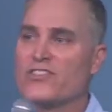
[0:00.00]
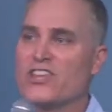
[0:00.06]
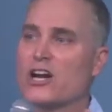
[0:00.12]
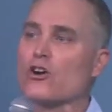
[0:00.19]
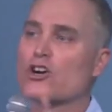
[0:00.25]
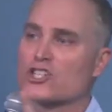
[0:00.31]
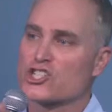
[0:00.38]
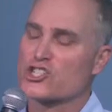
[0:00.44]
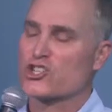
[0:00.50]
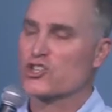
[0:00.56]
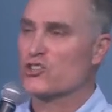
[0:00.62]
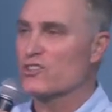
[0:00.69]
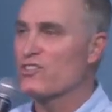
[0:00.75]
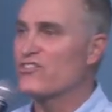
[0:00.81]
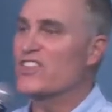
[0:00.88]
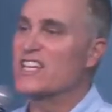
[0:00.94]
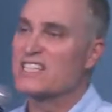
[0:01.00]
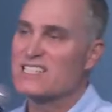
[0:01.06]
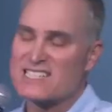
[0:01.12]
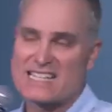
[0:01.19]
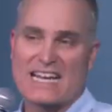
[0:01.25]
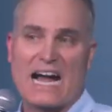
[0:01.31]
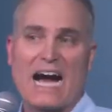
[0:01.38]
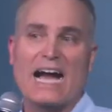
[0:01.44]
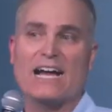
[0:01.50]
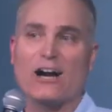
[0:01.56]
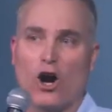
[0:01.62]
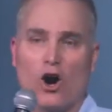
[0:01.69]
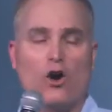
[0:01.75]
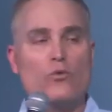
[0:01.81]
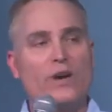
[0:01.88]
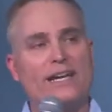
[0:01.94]
there are certain things that I
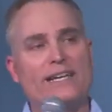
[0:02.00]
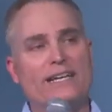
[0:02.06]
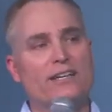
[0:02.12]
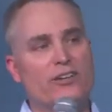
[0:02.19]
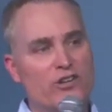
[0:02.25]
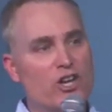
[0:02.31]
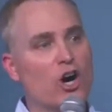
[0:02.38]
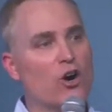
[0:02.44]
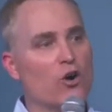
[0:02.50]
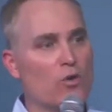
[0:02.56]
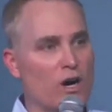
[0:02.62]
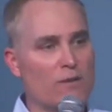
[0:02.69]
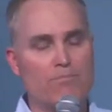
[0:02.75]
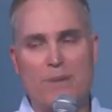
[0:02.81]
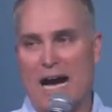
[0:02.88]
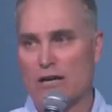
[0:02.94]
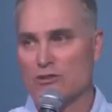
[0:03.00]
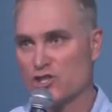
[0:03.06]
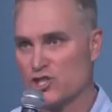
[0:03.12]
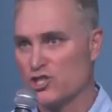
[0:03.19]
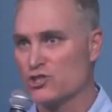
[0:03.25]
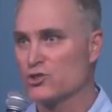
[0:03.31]
already know about